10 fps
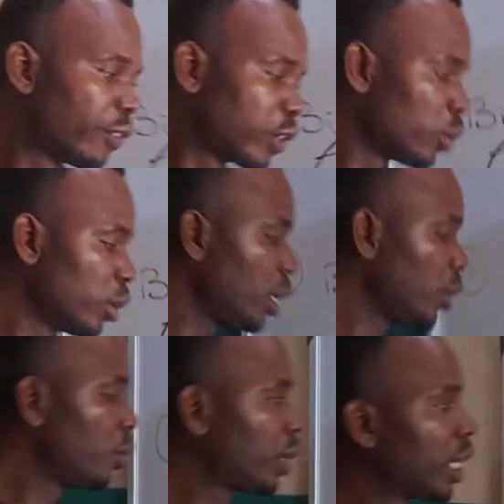to the
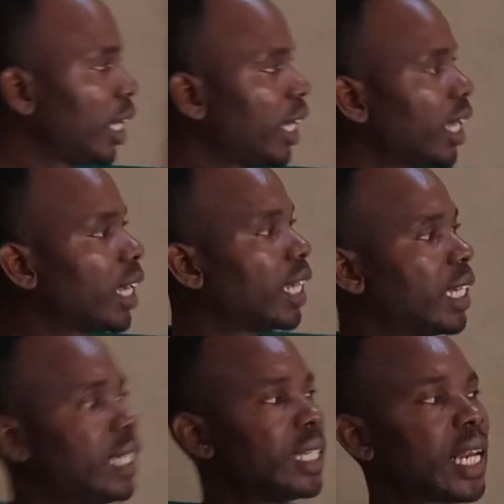UK
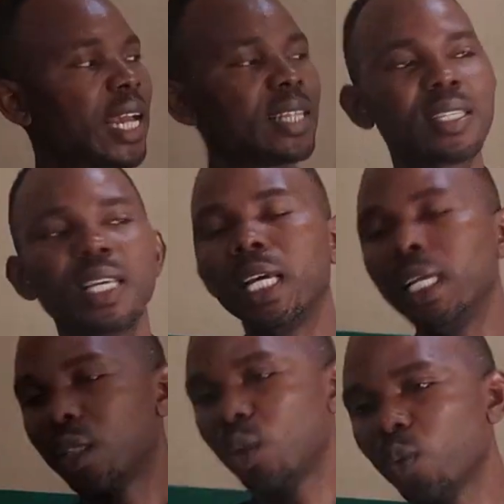in
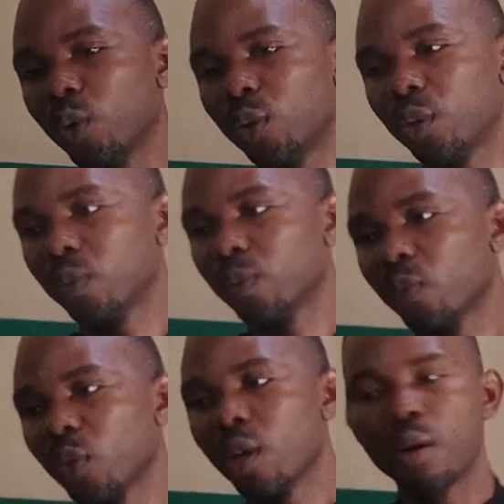1981.
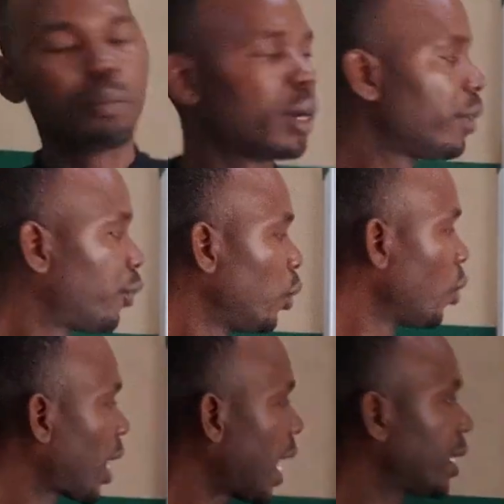But if you look
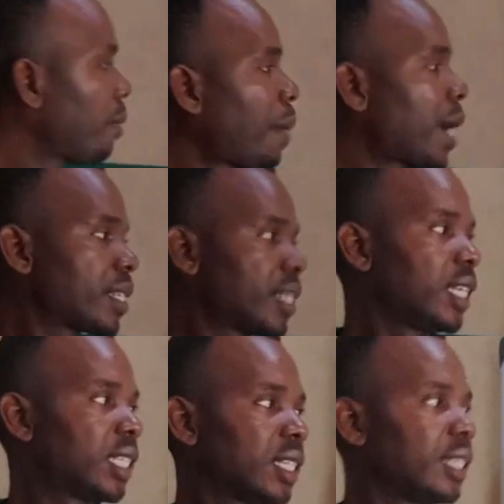at the
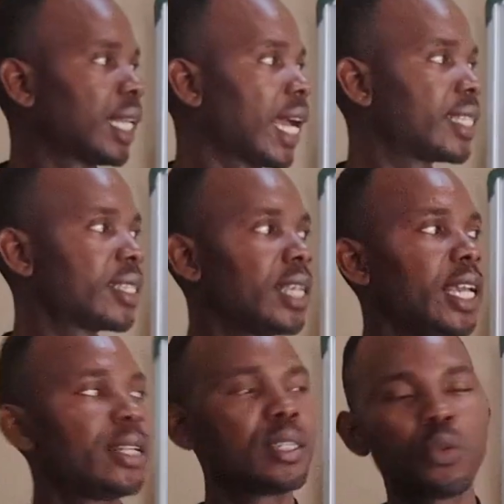passage,
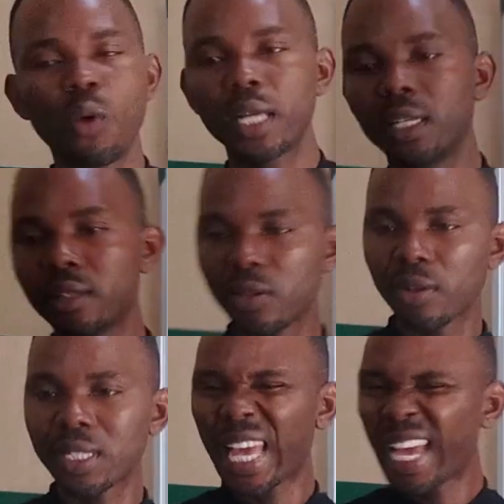1981 is not
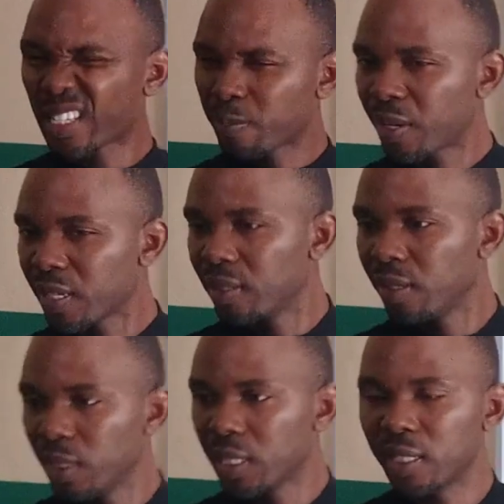expressly
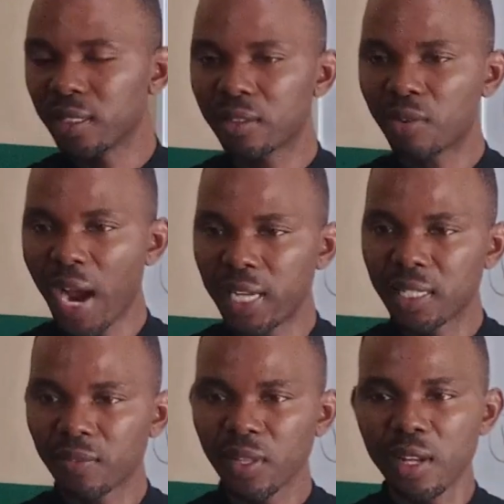written, right?
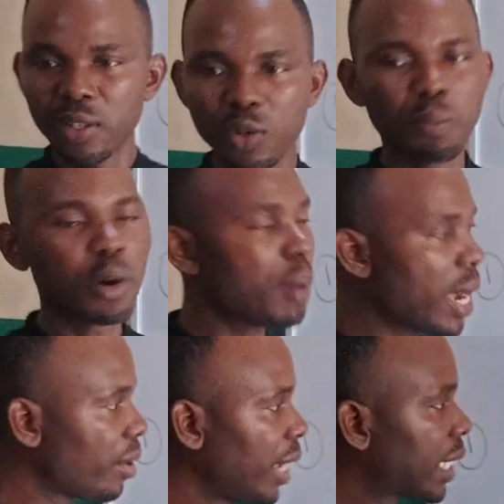So, but by
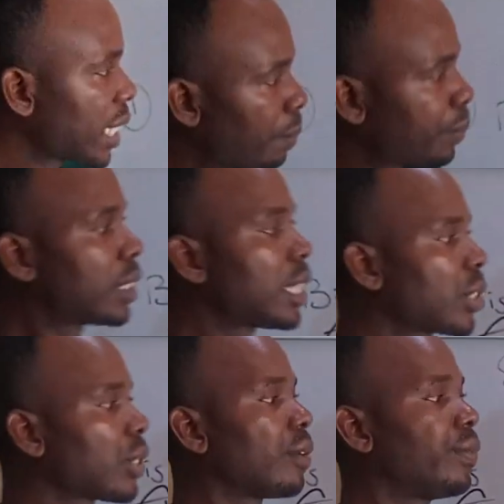your
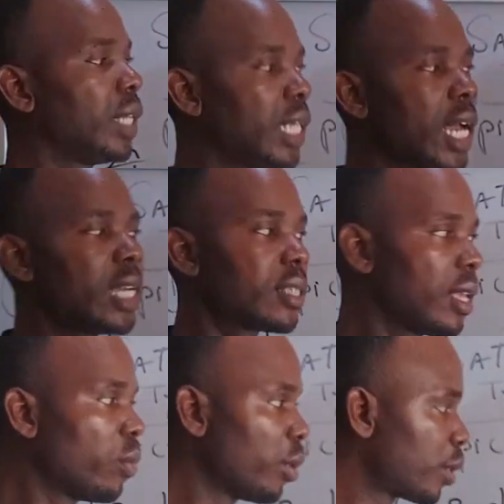interpretation of the years he
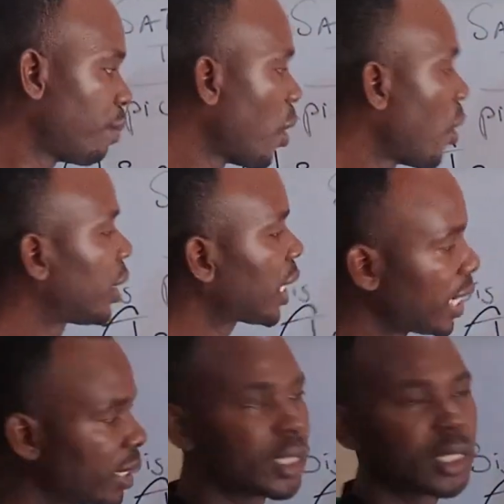was born
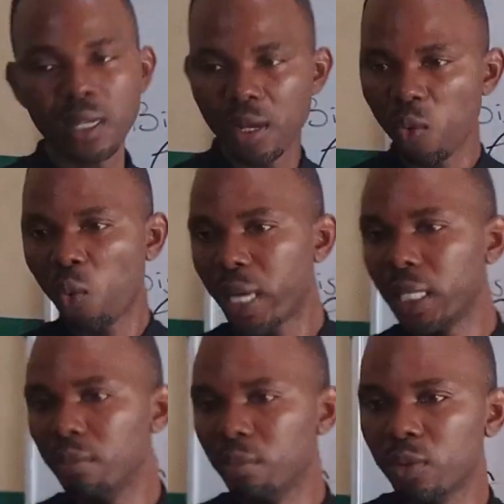and when he
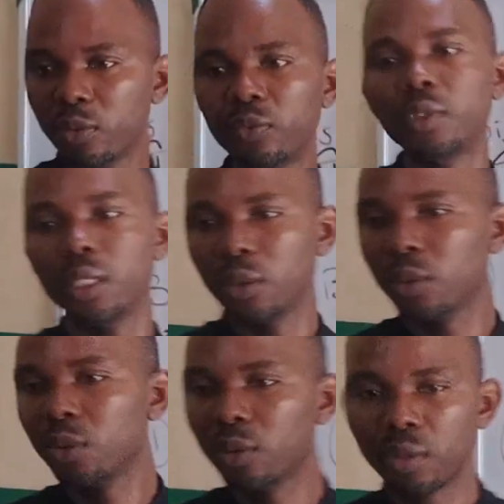moved,
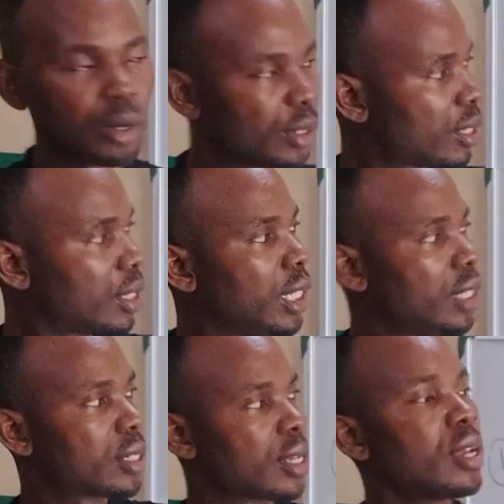you got
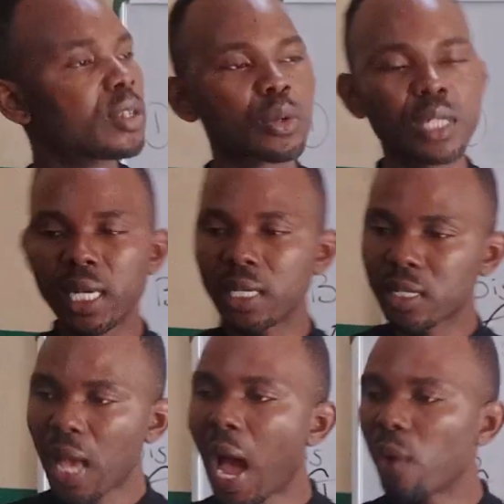this. So that is
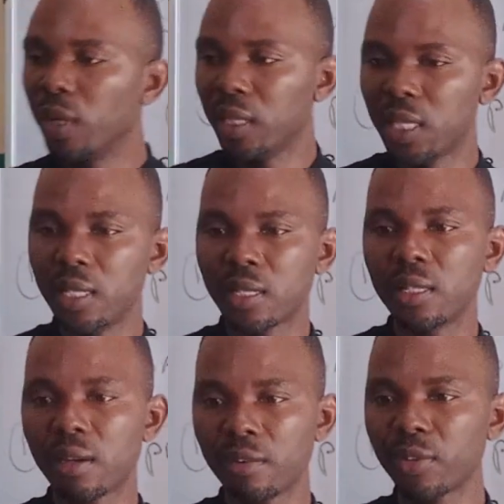how it is in
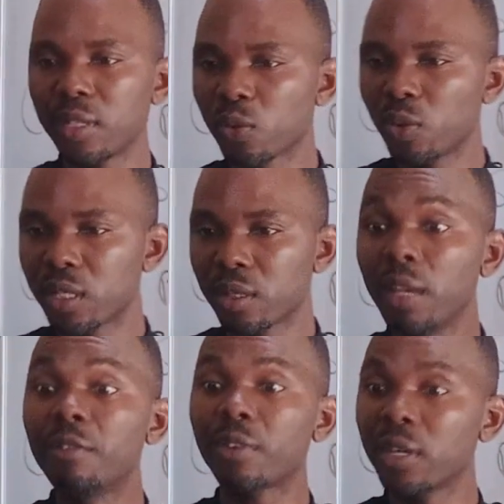inference
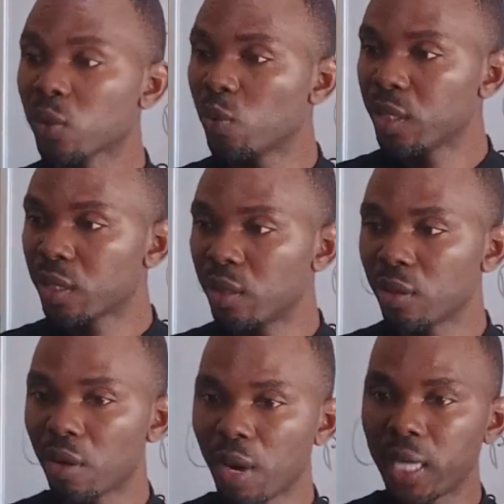question, all
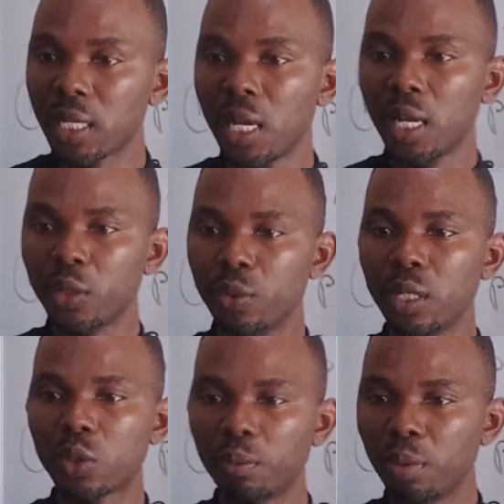right? You need
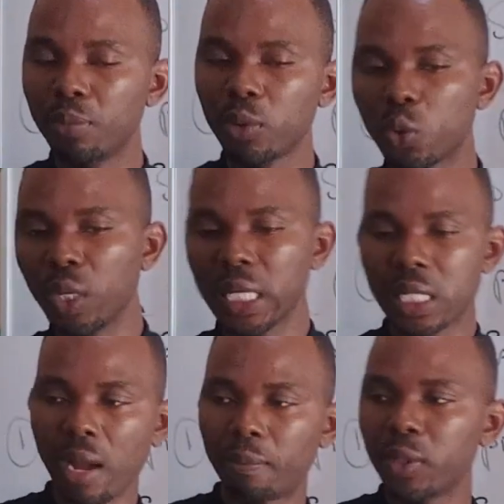to be able to
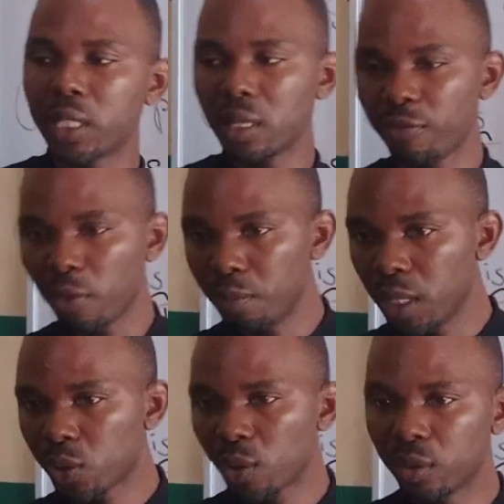interpret
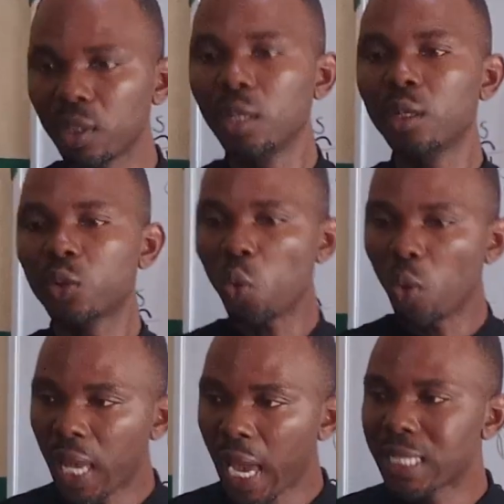information to
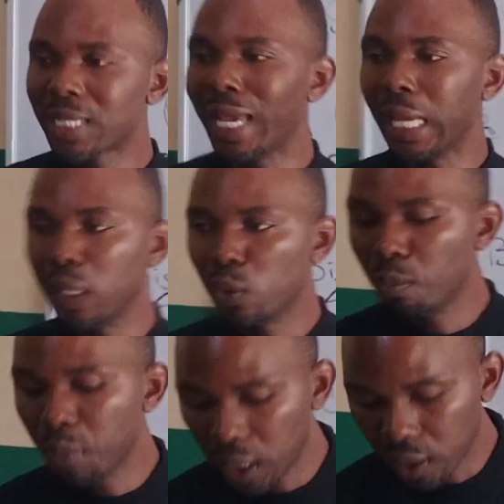get a new
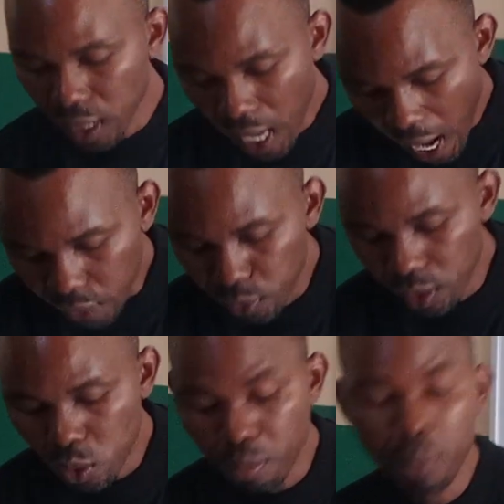meaning. And you need to
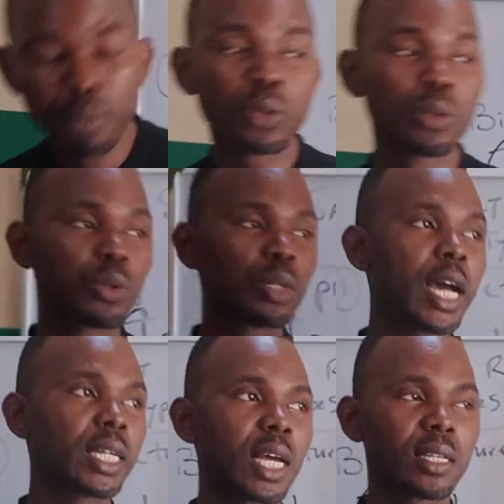be able to do that
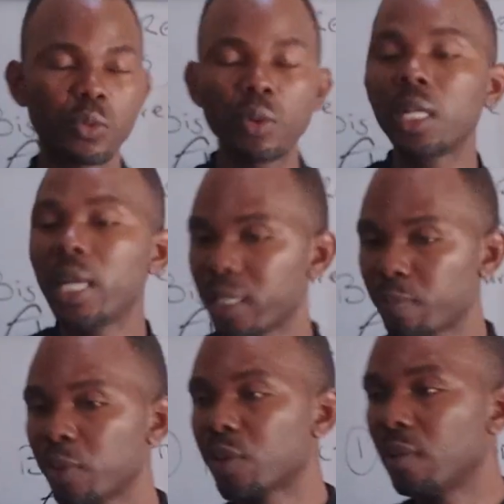as quickly as
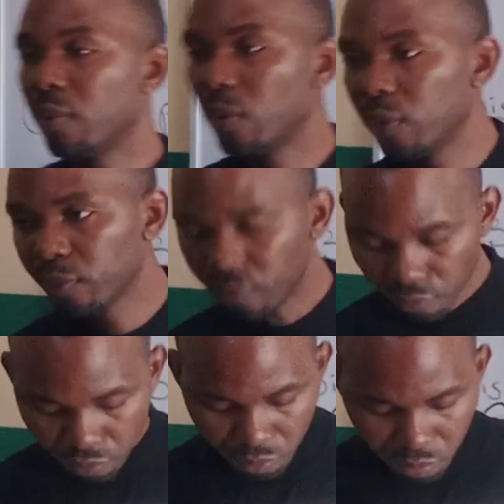possible.
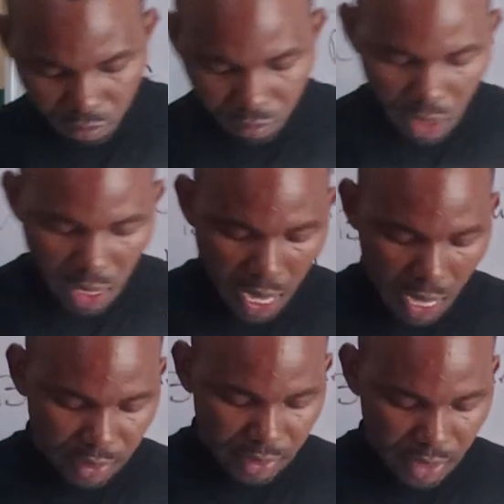And